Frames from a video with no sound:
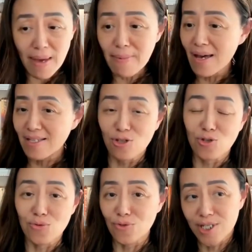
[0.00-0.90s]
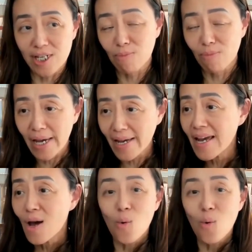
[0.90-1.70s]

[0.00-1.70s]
Maybe I need to lose some weight.